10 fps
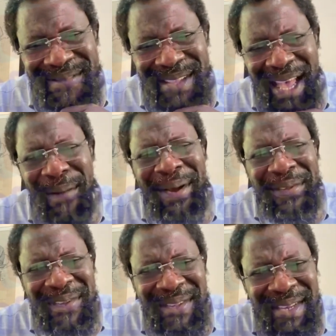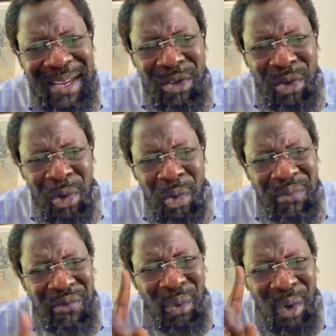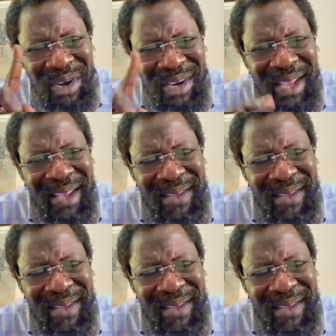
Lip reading: how about sitting in your home for one day?